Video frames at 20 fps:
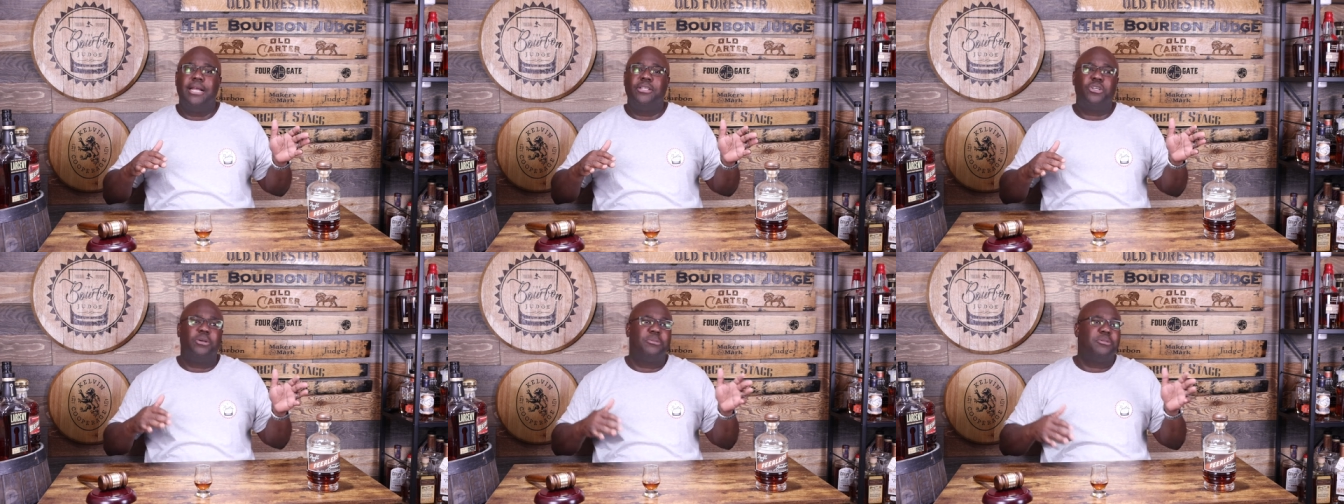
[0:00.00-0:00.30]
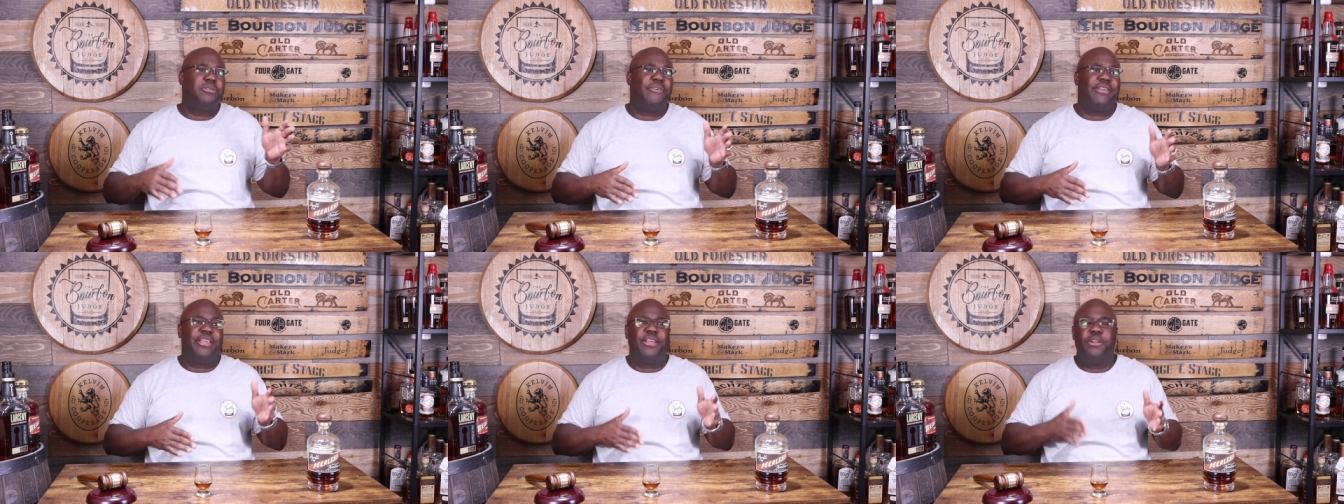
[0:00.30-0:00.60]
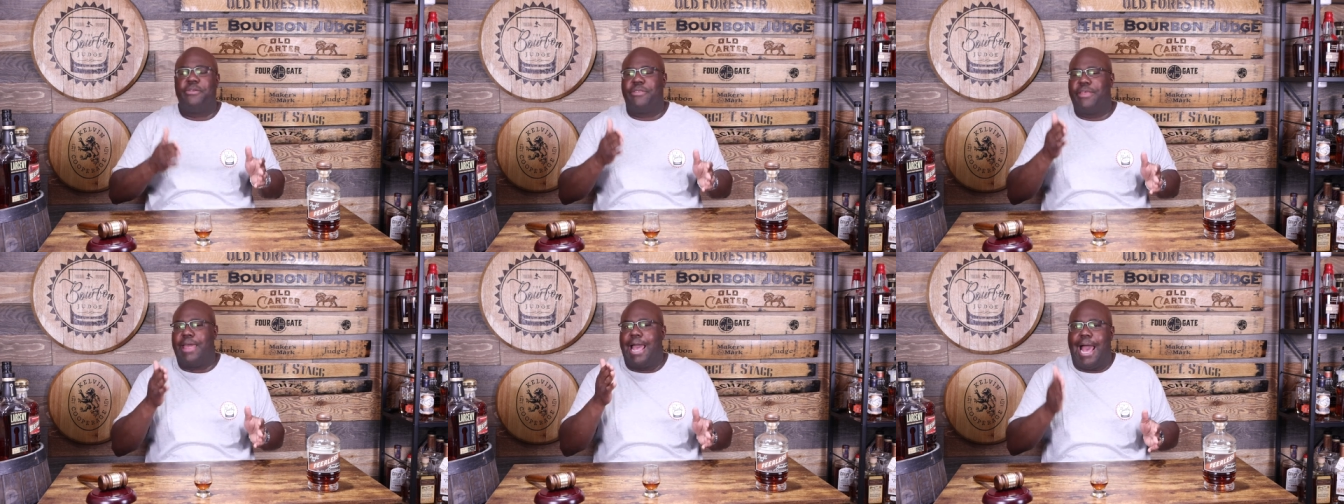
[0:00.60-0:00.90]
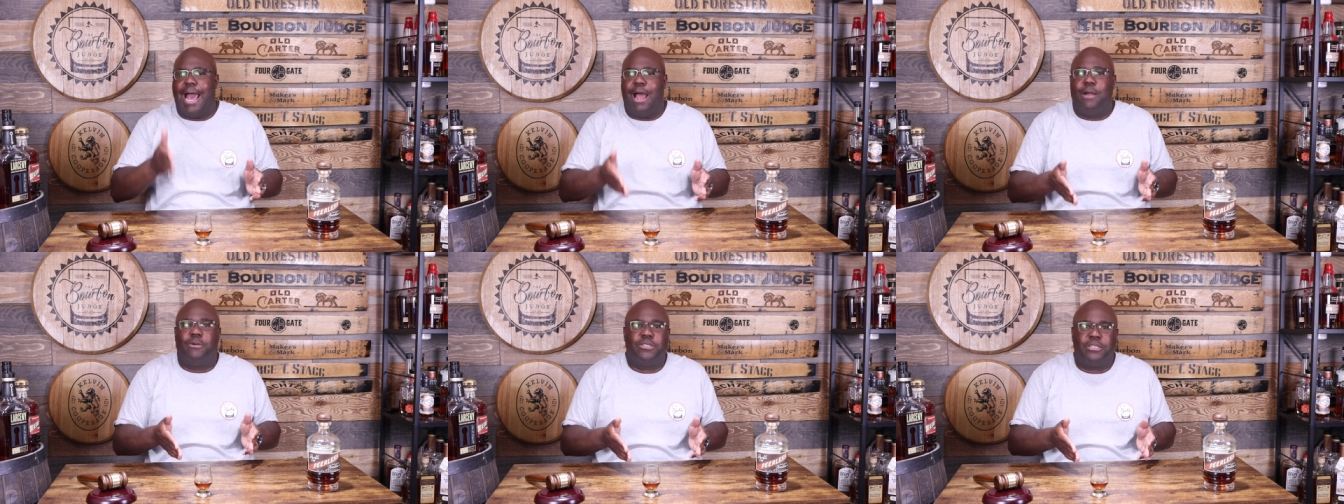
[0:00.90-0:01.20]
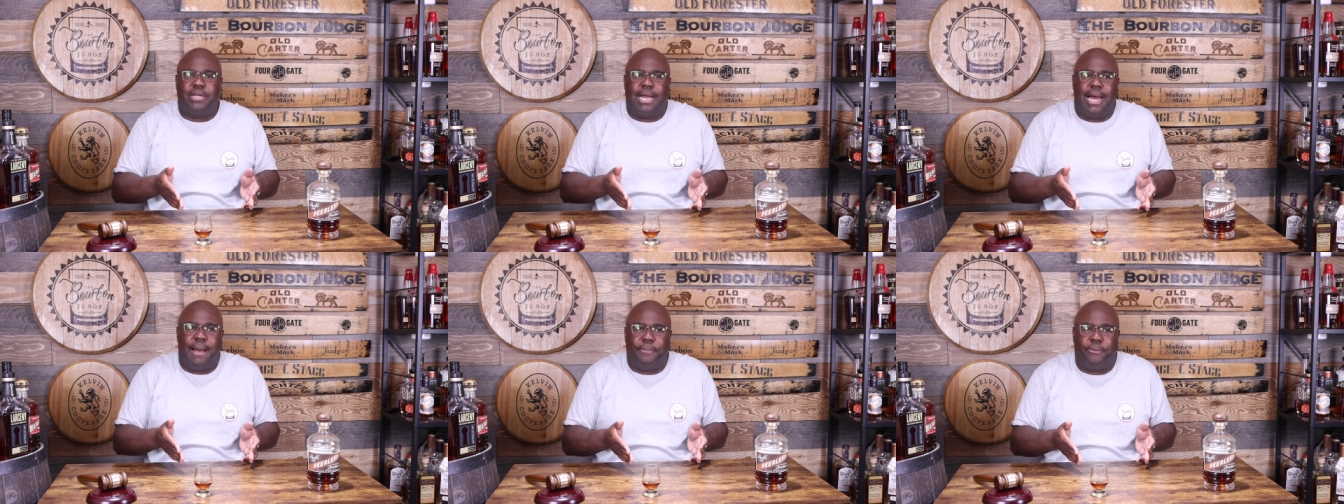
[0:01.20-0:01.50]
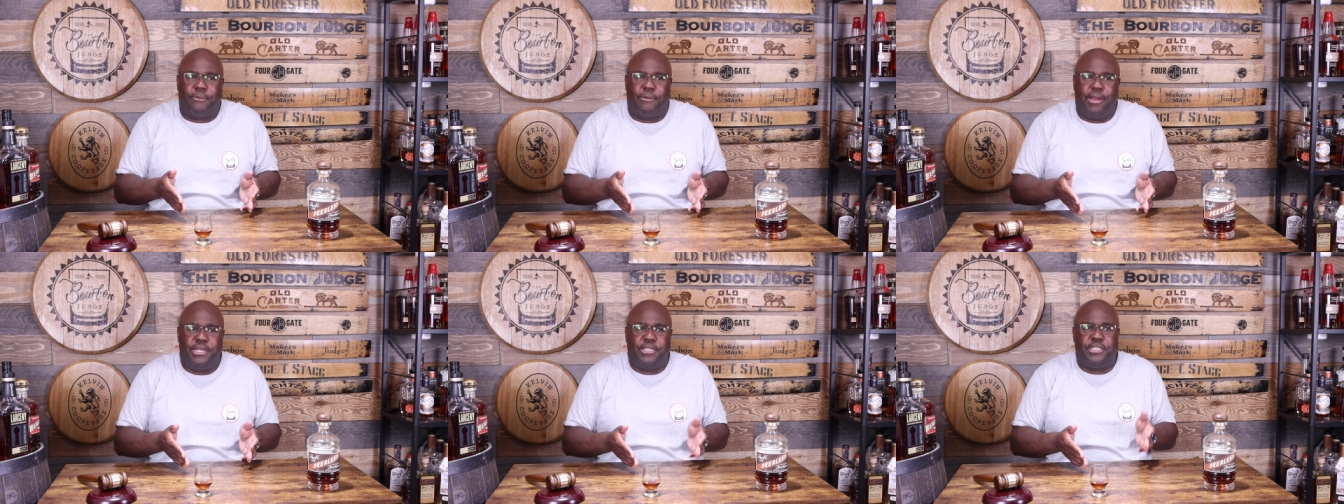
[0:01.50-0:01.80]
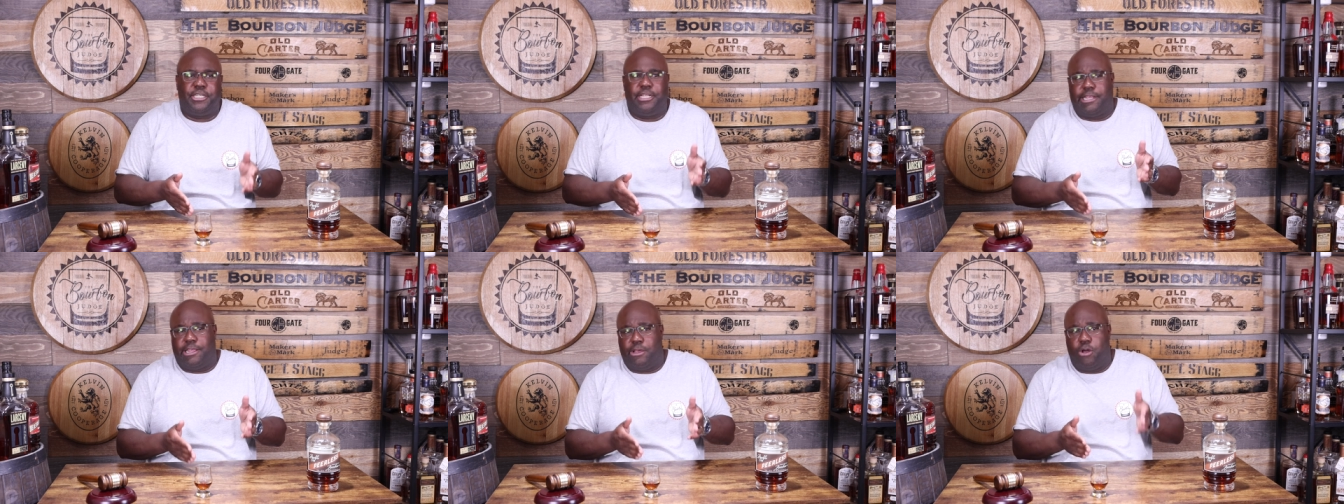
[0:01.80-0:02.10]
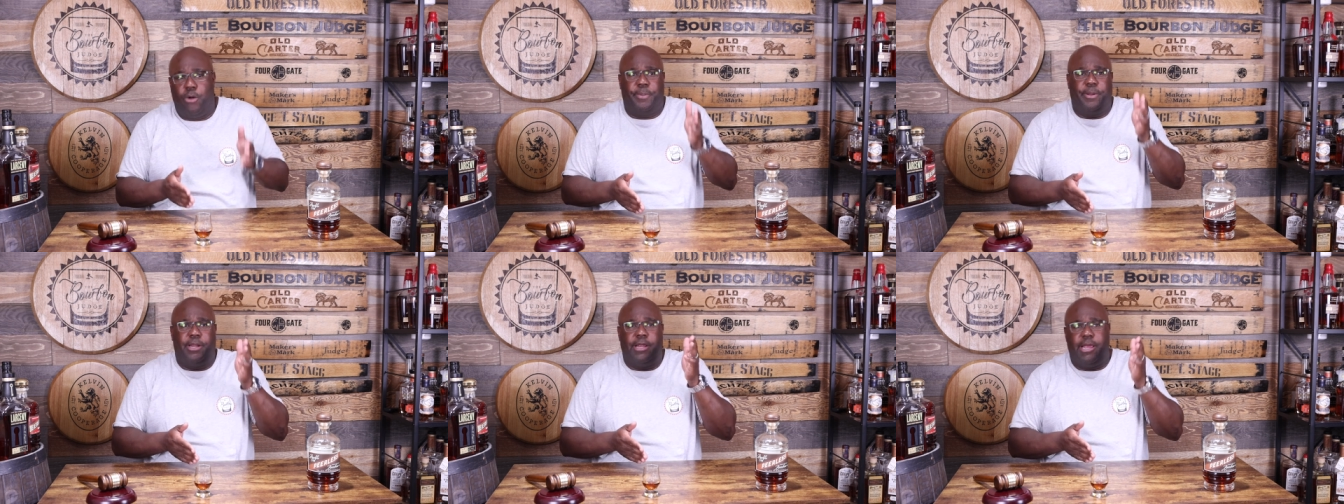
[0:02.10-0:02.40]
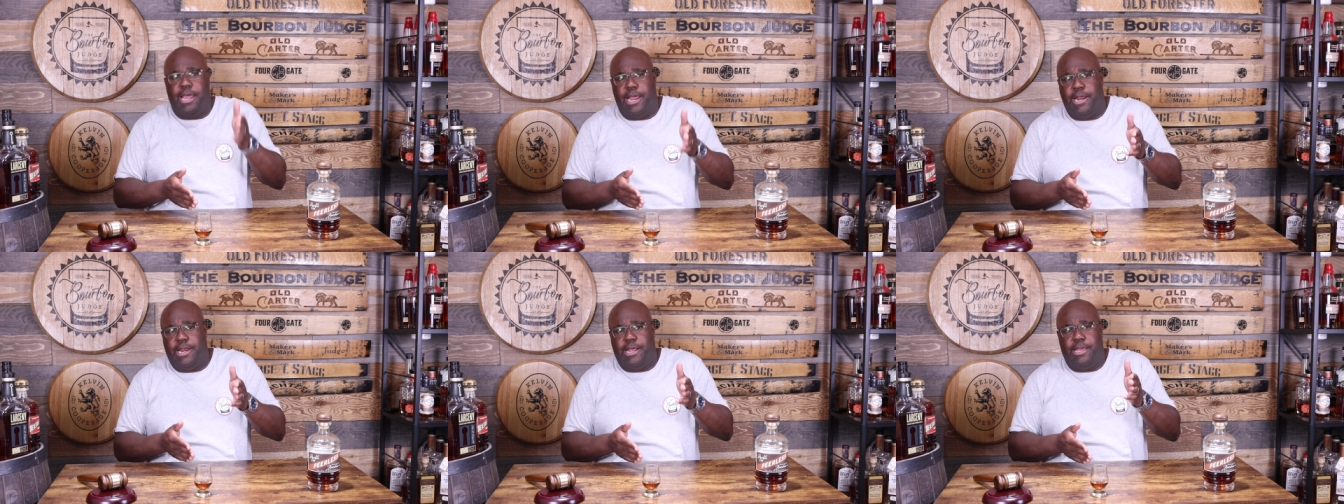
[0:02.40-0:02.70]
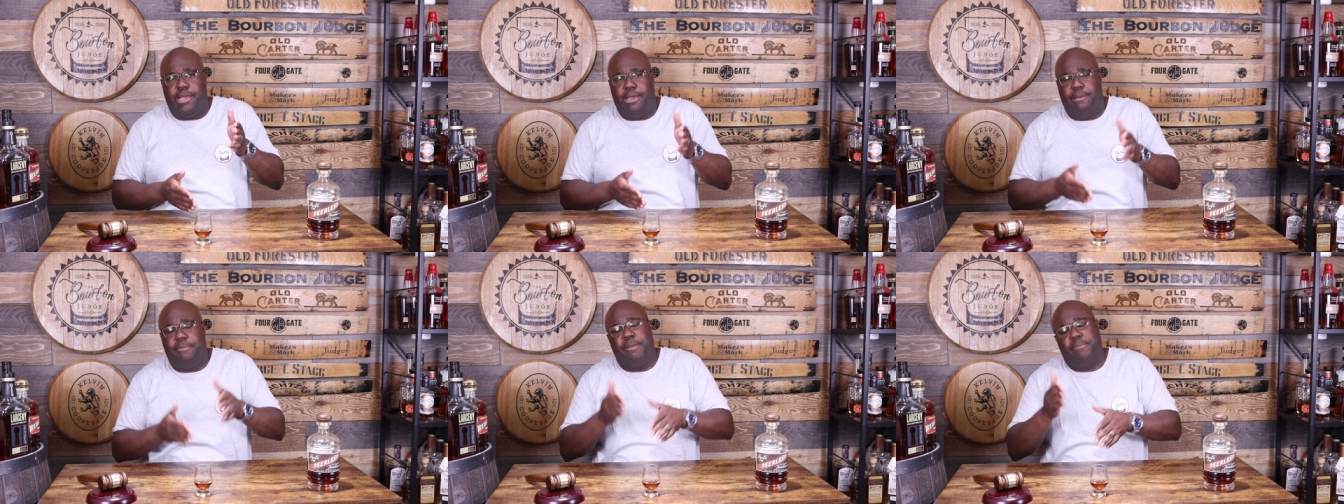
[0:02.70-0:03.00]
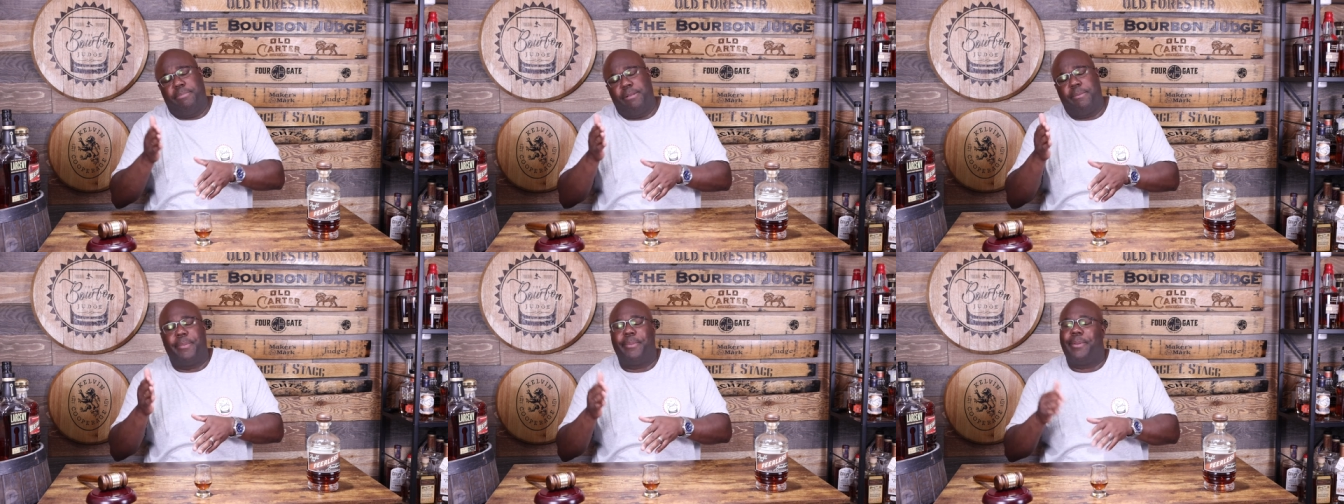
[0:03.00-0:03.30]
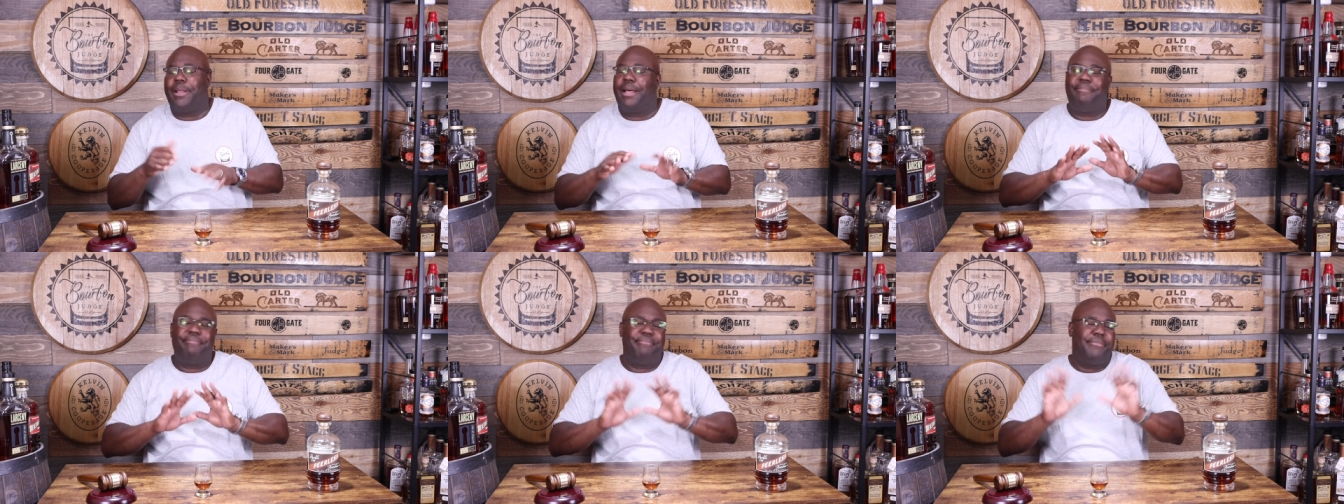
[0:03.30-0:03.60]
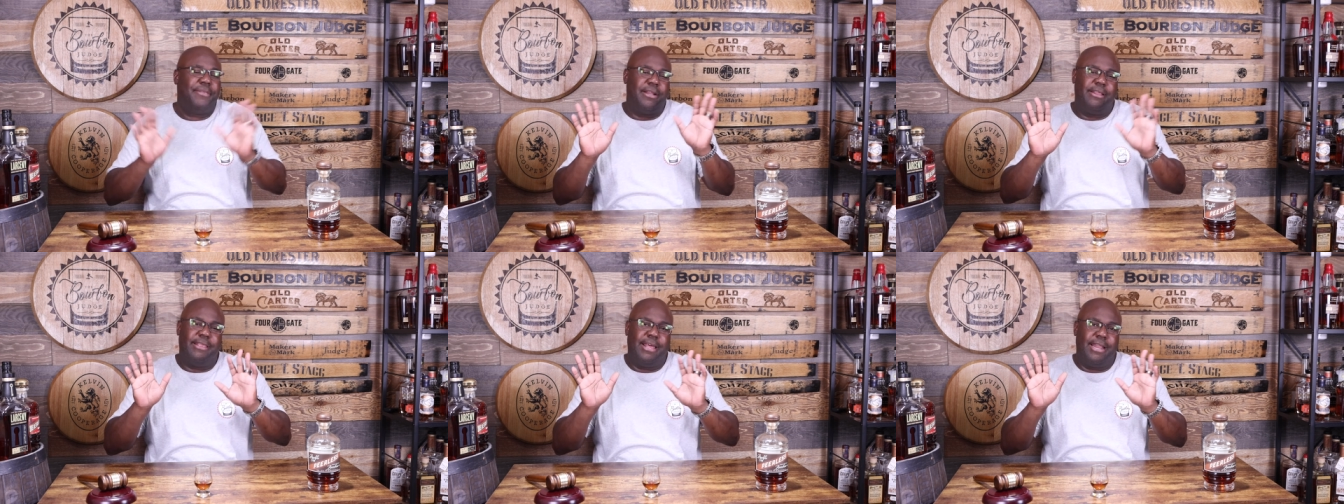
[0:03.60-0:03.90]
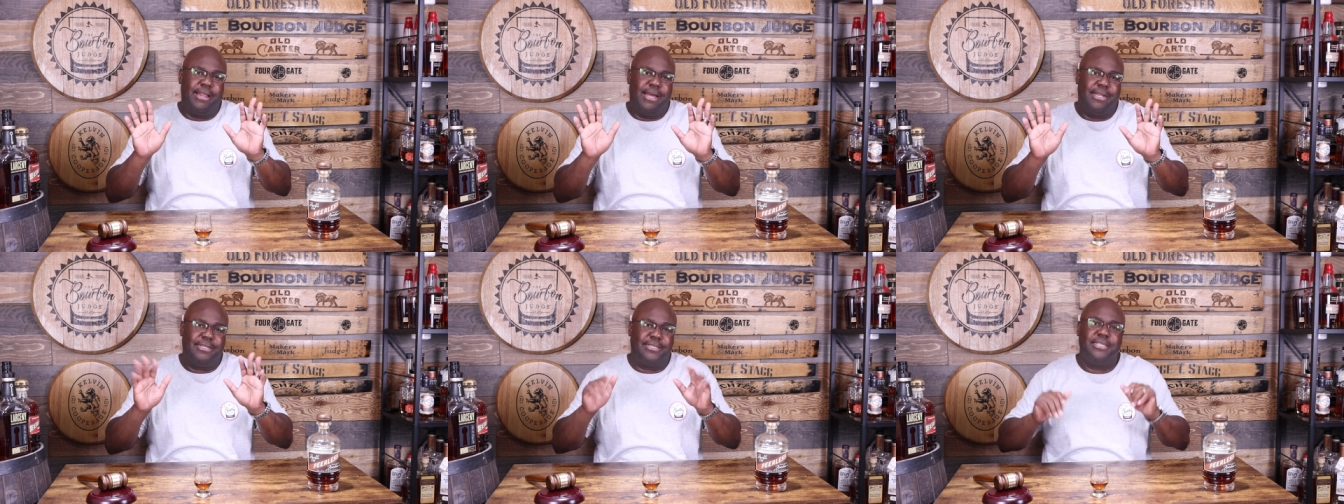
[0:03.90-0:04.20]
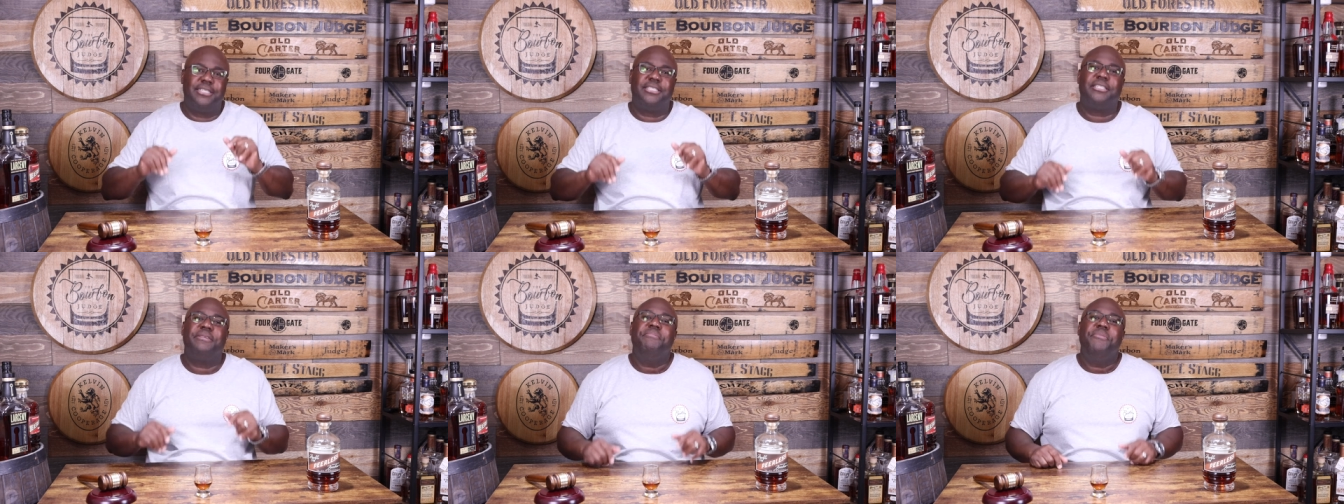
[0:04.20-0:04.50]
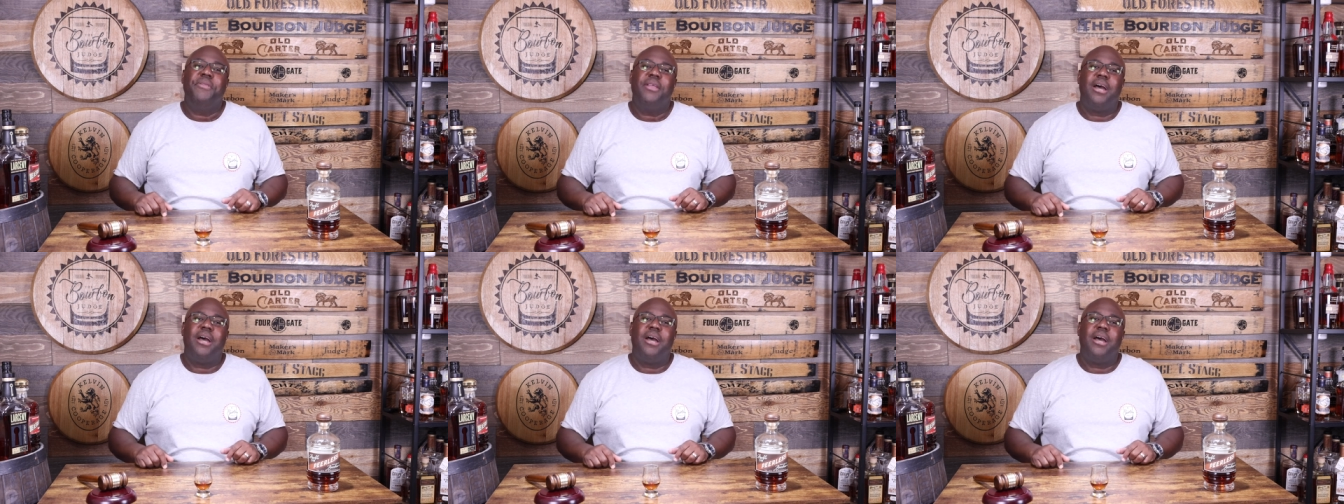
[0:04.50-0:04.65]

in terms of like, you know, the hours of operation, like they open at 8 a.m. and blah, blah, blah. None of that nonsense.